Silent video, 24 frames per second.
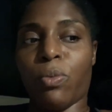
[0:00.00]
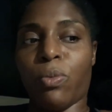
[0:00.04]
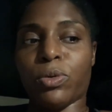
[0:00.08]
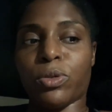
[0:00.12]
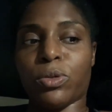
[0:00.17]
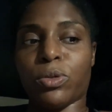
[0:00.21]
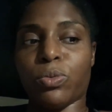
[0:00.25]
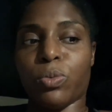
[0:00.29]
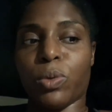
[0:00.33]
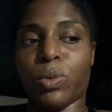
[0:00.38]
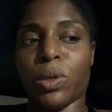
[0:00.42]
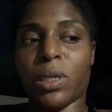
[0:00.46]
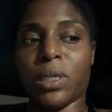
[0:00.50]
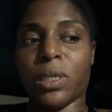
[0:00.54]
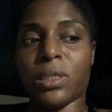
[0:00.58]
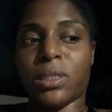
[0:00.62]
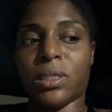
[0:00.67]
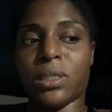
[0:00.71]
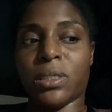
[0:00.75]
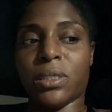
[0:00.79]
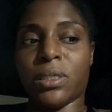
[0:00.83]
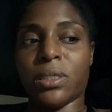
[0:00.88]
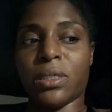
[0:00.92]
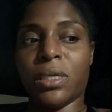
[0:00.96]
willing
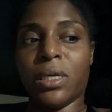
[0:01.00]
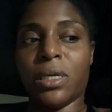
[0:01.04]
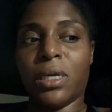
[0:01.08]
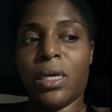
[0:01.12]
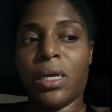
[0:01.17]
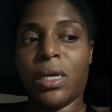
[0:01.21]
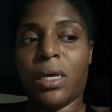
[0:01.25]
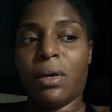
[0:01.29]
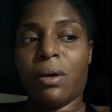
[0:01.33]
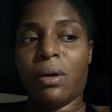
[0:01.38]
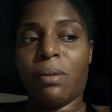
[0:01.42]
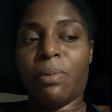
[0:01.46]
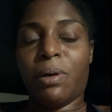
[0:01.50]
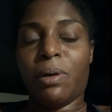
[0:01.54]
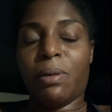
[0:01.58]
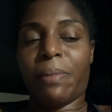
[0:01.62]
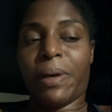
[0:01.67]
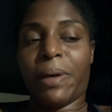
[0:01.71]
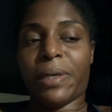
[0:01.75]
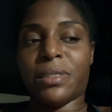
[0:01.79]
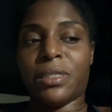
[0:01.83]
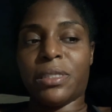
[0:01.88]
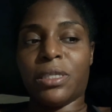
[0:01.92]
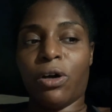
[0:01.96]
to put
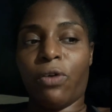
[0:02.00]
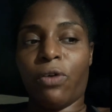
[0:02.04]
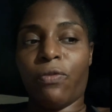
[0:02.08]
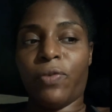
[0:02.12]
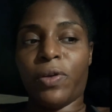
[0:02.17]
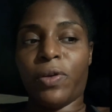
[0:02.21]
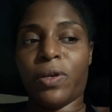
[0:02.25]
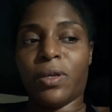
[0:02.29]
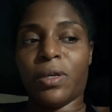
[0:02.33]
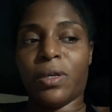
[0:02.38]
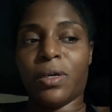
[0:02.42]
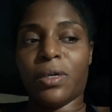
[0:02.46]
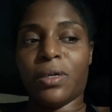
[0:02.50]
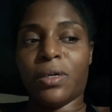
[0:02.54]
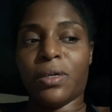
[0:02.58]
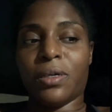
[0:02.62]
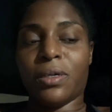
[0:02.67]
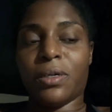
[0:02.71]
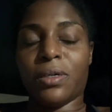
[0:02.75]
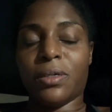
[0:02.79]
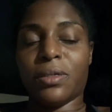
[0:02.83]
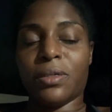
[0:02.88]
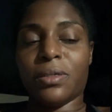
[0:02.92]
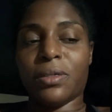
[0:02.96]
myself in
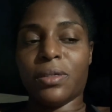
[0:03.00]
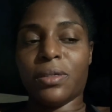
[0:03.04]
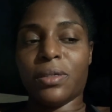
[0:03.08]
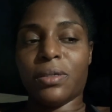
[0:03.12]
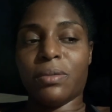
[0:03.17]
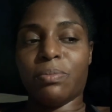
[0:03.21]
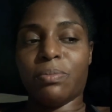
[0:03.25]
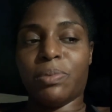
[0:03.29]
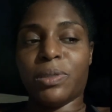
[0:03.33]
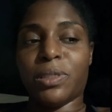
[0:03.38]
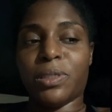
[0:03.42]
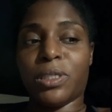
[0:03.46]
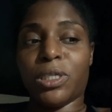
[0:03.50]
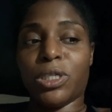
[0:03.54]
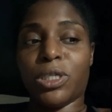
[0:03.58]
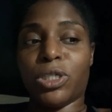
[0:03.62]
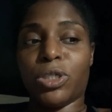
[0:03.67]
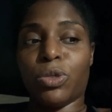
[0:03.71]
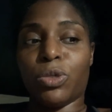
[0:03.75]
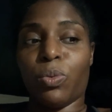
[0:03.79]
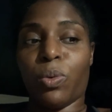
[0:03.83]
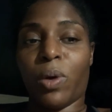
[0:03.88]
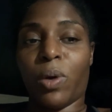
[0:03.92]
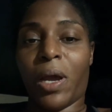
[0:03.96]
a
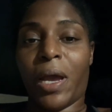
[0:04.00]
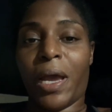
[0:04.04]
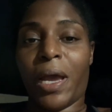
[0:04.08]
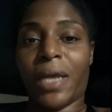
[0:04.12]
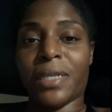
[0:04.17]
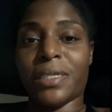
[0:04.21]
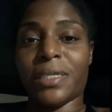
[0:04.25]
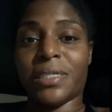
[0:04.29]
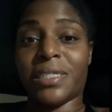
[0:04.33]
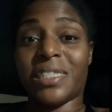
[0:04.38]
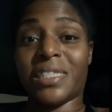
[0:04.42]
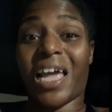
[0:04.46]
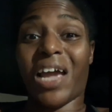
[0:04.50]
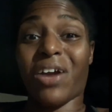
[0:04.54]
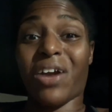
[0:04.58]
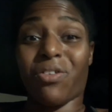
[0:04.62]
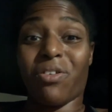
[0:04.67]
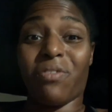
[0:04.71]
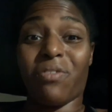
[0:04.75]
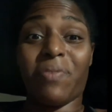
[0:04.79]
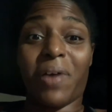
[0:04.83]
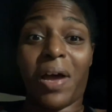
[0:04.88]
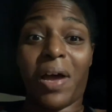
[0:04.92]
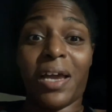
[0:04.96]
position where I had to
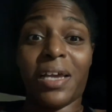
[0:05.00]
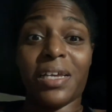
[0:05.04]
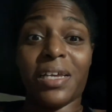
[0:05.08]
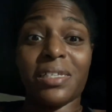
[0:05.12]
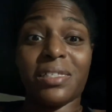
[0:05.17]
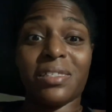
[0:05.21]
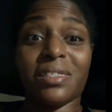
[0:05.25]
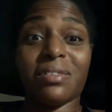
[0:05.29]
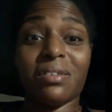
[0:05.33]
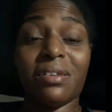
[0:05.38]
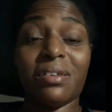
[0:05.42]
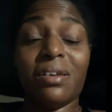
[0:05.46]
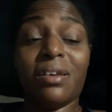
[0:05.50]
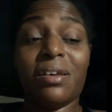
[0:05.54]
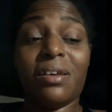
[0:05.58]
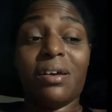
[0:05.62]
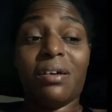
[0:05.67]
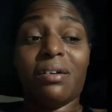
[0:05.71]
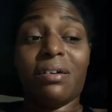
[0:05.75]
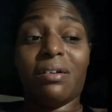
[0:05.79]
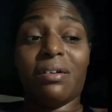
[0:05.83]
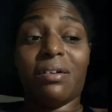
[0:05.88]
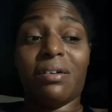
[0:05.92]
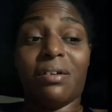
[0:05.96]
sacrifice
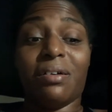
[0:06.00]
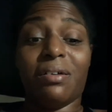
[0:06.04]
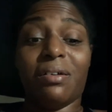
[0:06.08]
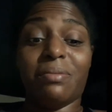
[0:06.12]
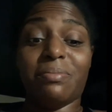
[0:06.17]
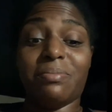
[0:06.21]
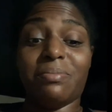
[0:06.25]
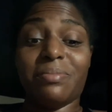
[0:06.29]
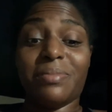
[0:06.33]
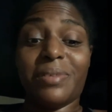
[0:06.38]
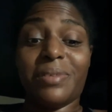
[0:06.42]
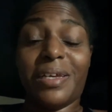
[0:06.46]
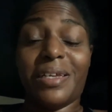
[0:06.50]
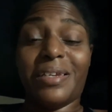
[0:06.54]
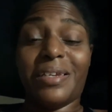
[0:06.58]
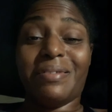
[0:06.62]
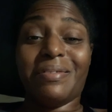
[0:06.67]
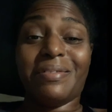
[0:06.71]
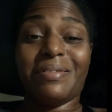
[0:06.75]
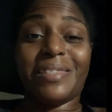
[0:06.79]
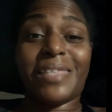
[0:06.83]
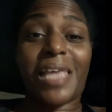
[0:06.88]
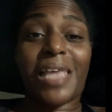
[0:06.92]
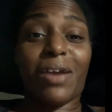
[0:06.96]

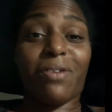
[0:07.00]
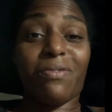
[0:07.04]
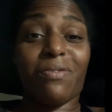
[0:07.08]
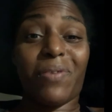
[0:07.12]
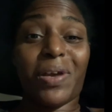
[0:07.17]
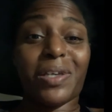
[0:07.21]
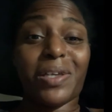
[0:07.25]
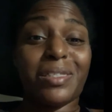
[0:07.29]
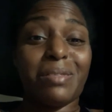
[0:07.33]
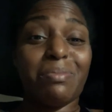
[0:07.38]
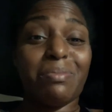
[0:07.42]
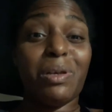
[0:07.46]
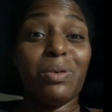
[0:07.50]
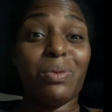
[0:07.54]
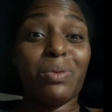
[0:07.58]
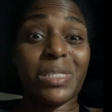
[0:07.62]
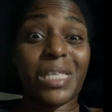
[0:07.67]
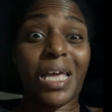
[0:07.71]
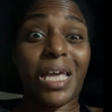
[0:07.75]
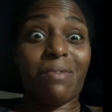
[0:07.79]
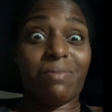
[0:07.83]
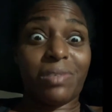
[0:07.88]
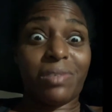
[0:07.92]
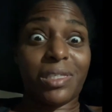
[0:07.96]
And sacrifice to me was
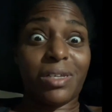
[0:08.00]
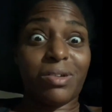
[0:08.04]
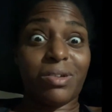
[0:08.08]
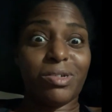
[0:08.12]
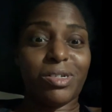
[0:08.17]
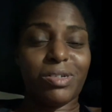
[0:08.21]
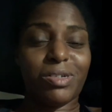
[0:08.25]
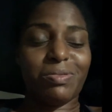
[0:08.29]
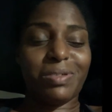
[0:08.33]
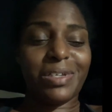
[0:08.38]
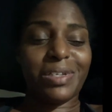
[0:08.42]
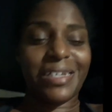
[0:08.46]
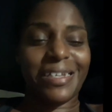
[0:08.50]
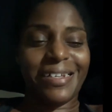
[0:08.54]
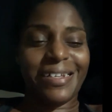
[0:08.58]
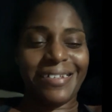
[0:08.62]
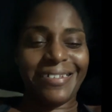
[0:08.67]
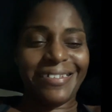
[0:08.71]
having surgery.